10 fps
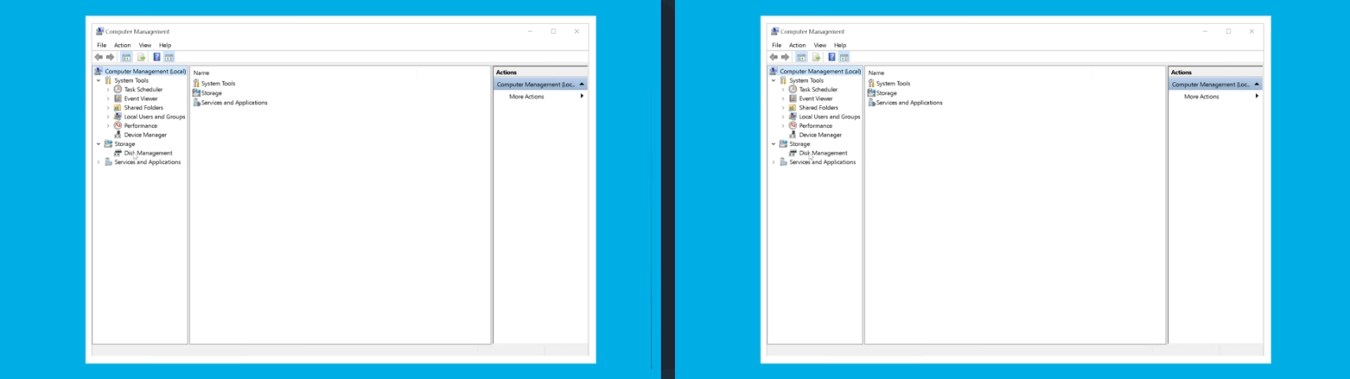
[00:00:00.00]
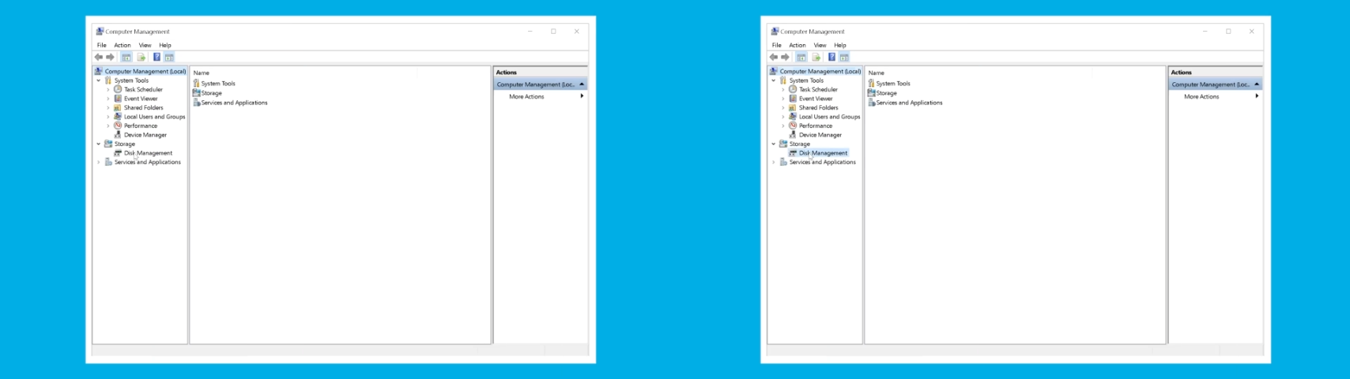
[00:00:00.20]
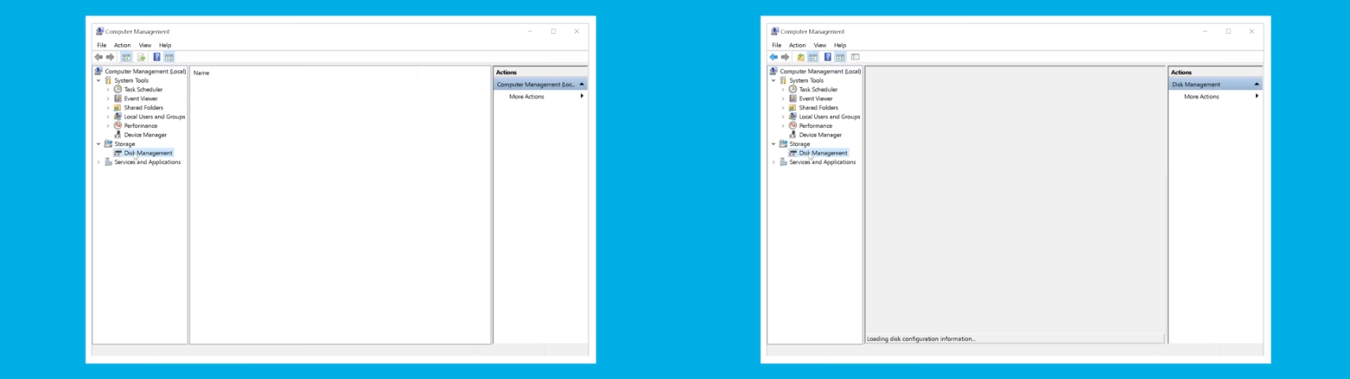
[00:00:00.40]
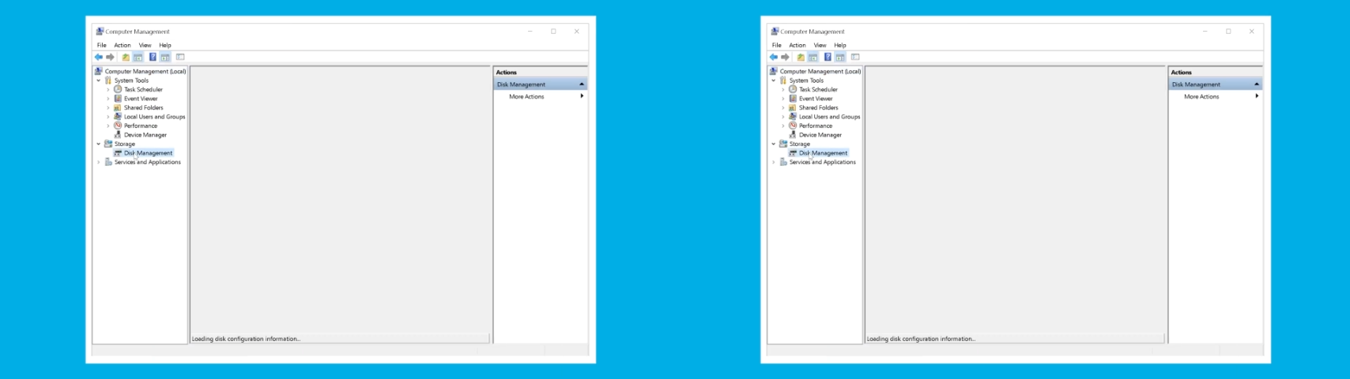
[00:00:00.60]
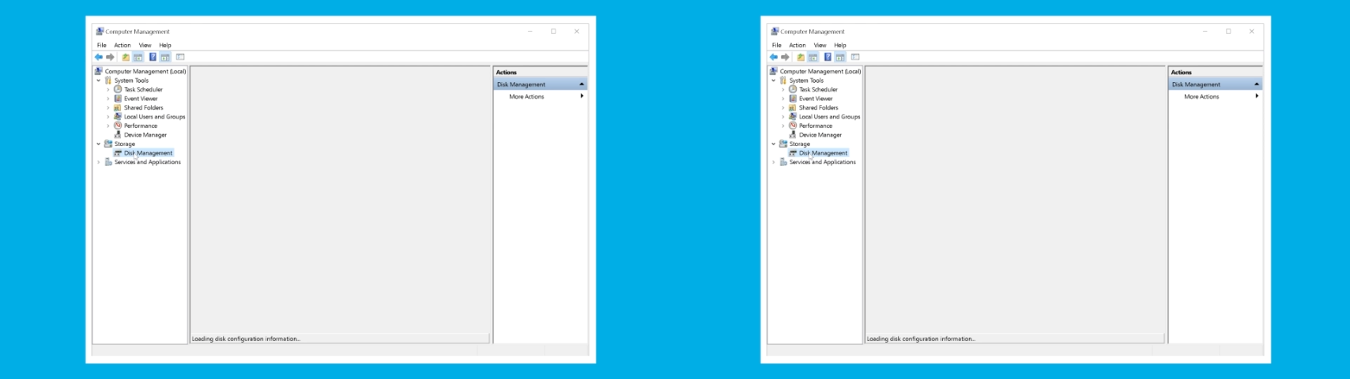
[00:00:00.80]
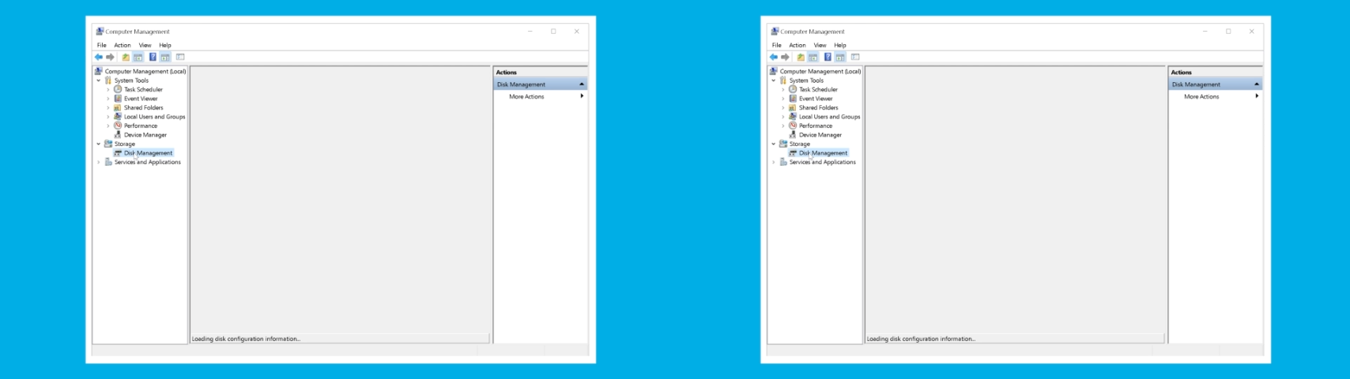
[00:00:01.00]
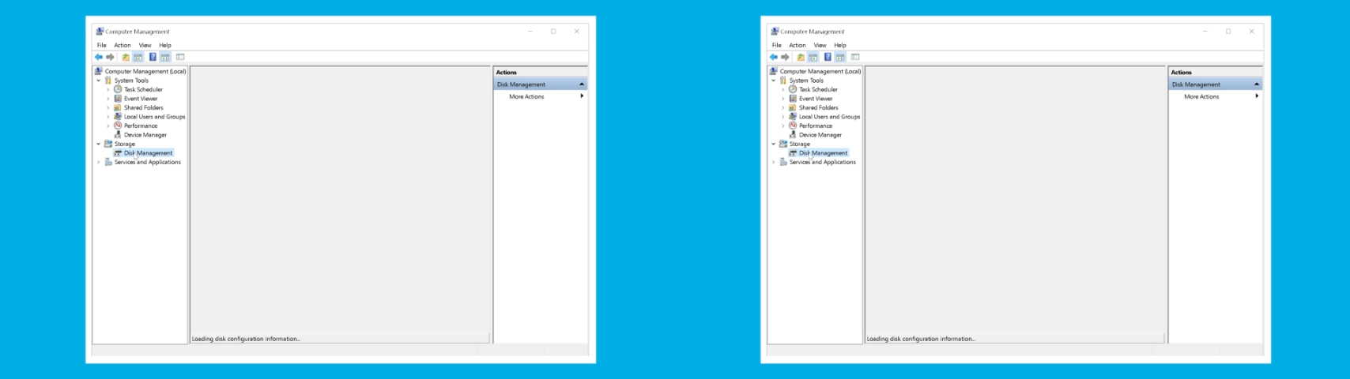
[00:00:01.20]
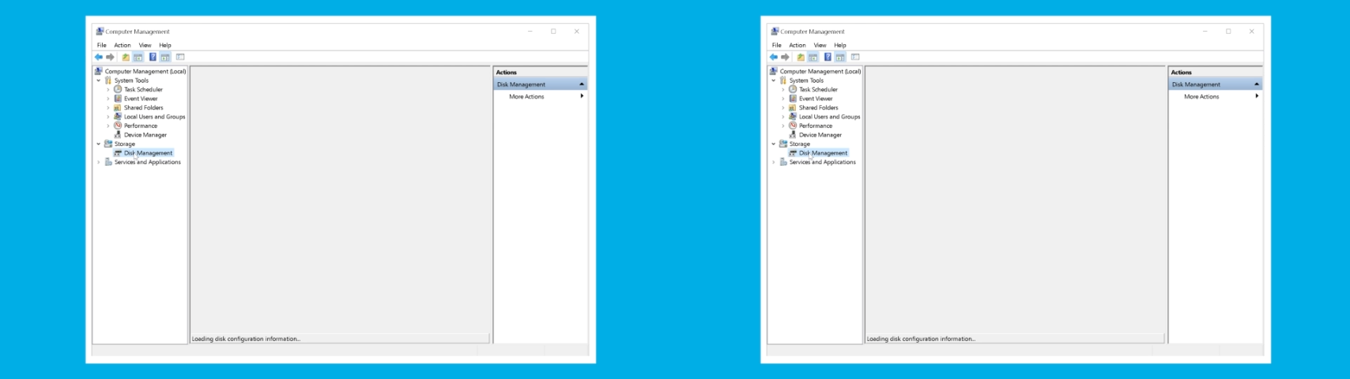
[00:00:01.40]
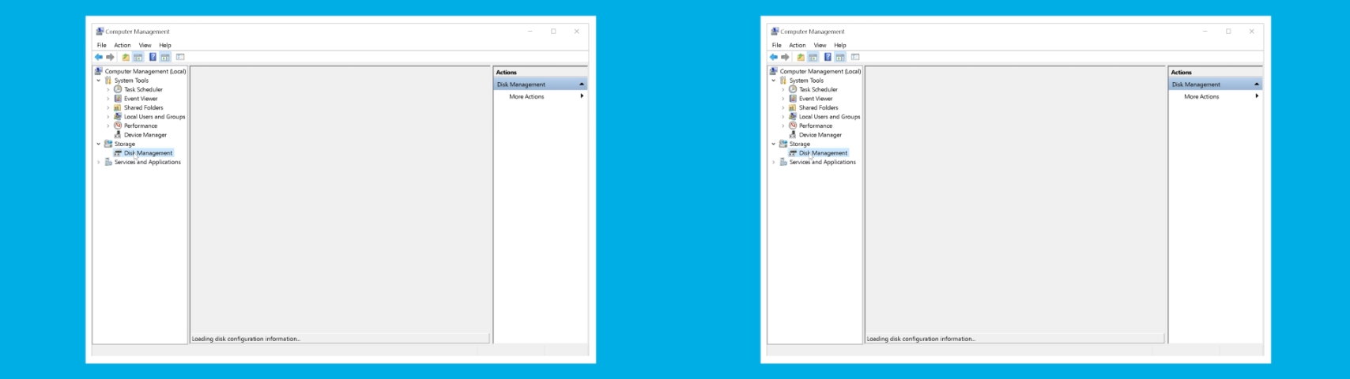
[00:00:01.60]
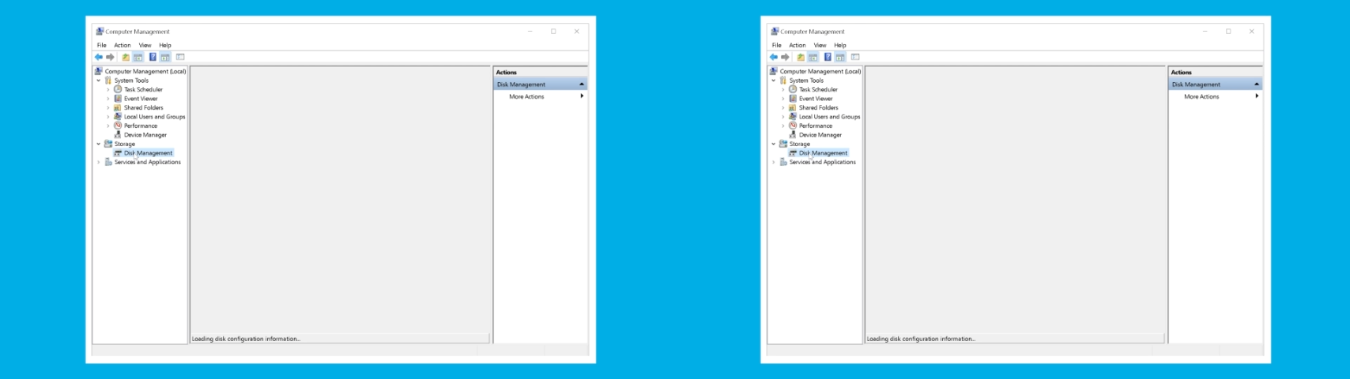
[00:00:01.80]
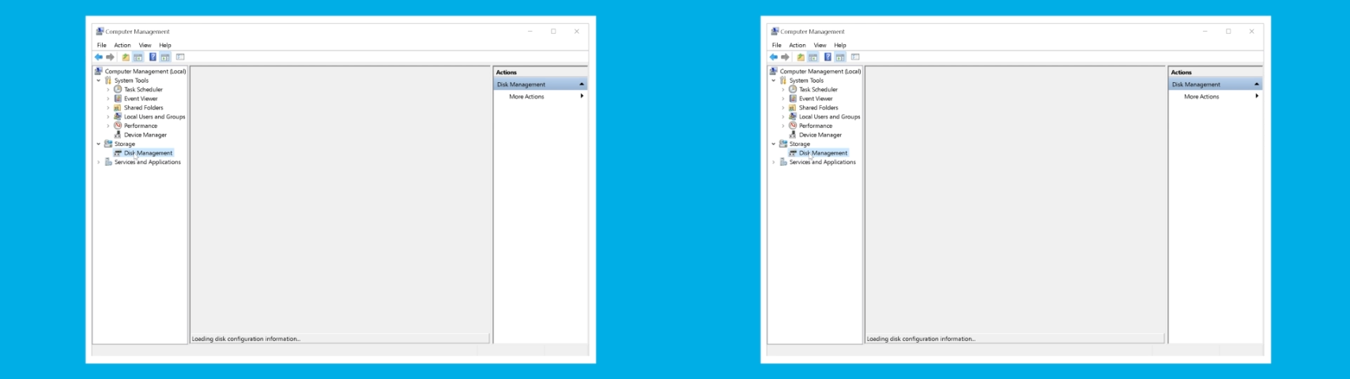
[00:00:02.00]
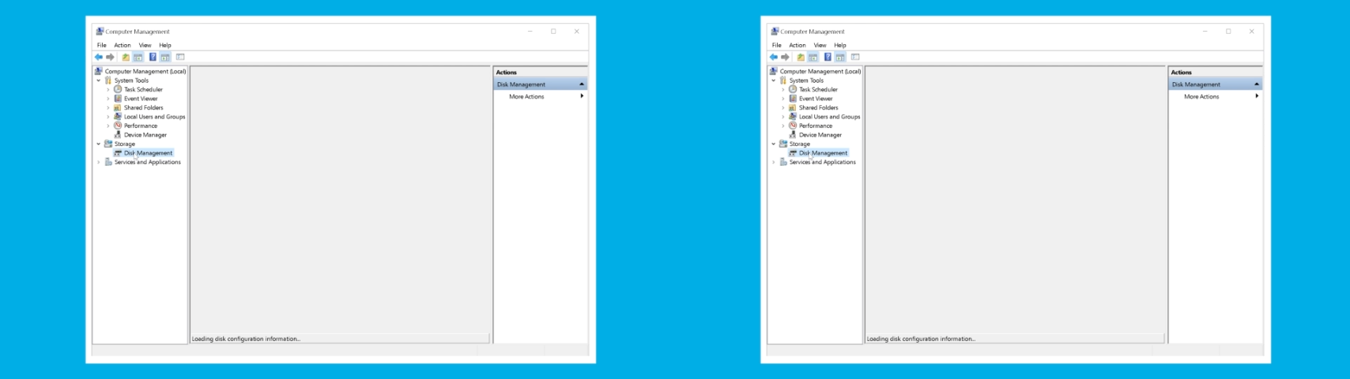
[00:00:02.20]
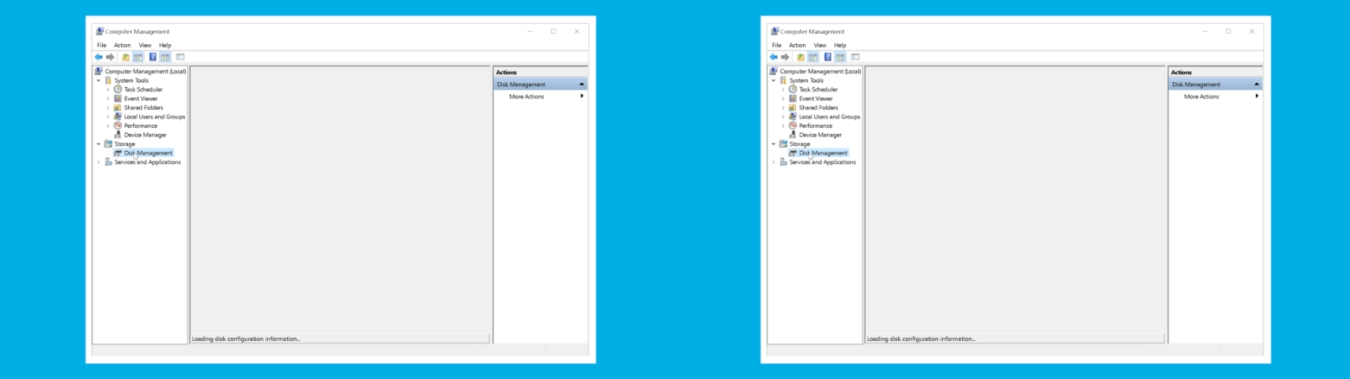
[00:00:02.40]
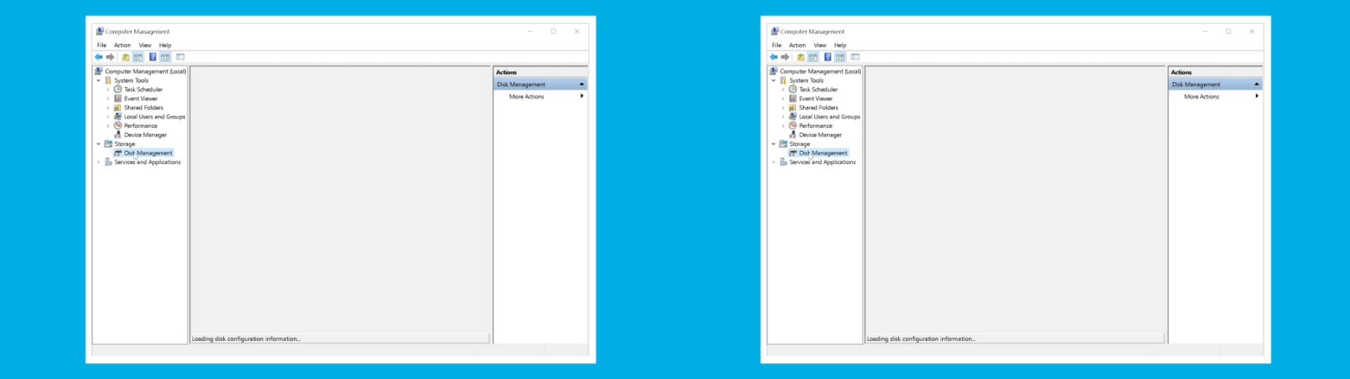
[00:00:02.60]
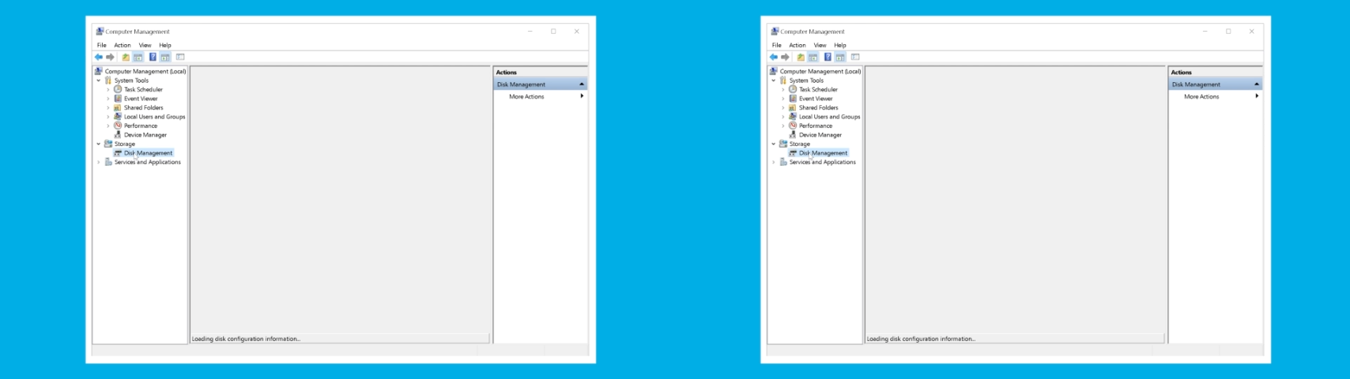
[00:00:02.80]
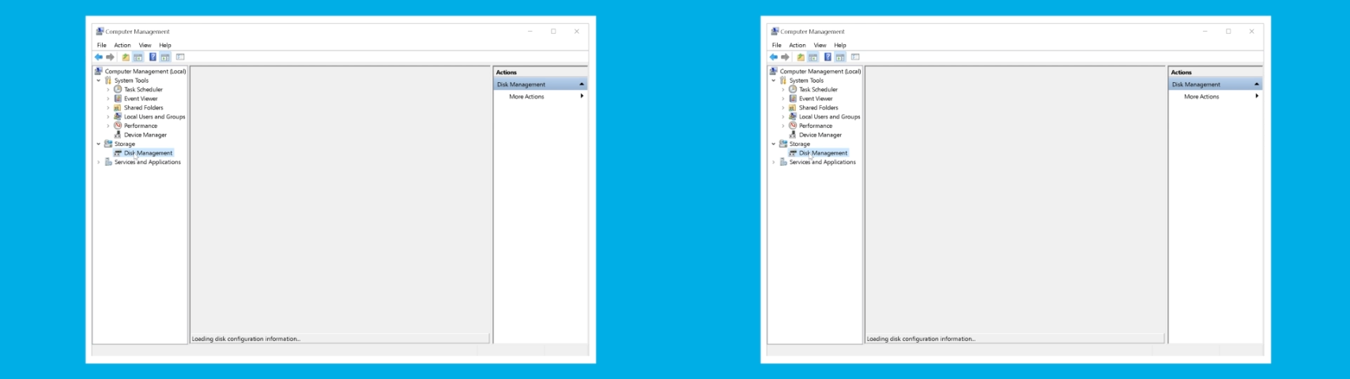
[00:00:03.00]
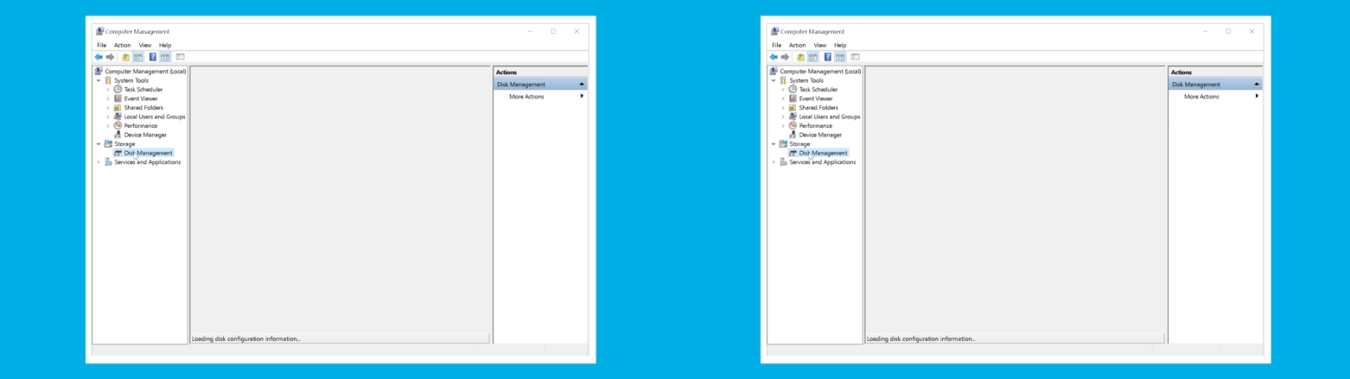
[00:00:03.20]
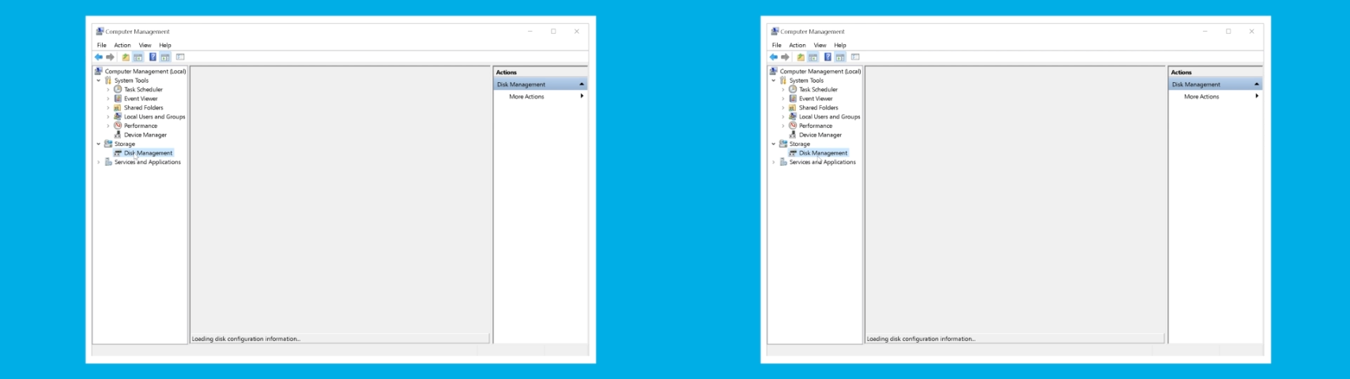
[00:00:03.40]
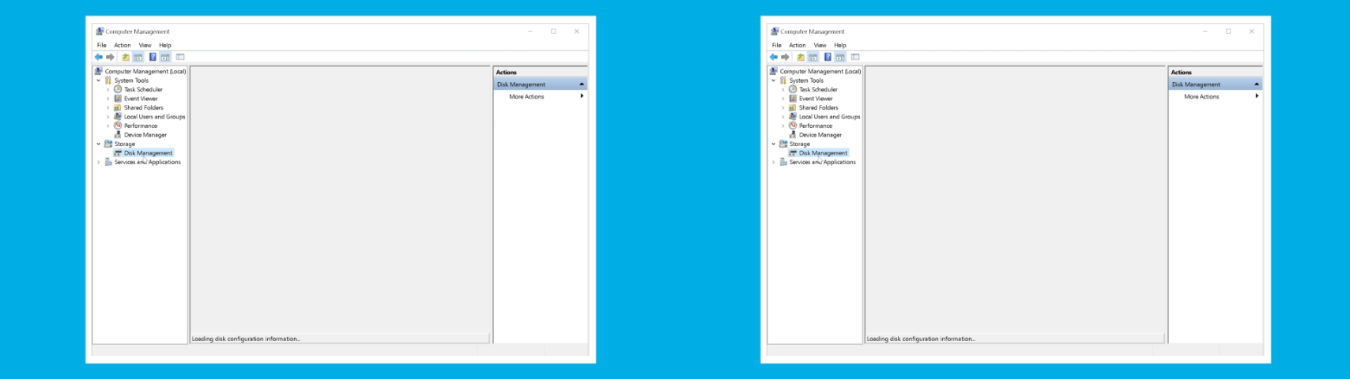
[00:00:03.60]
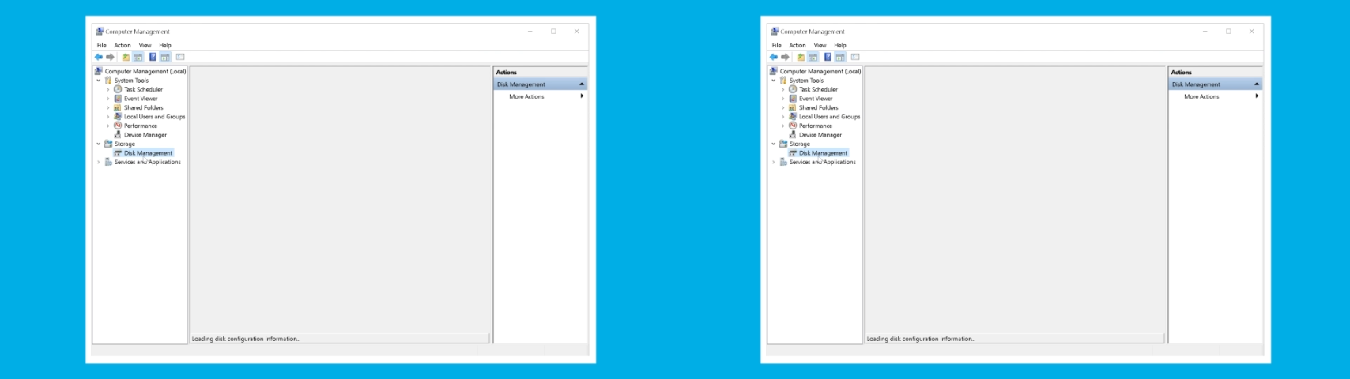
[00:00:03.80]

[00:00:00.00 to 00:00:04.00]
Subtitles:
Nobody's mouth can be seen.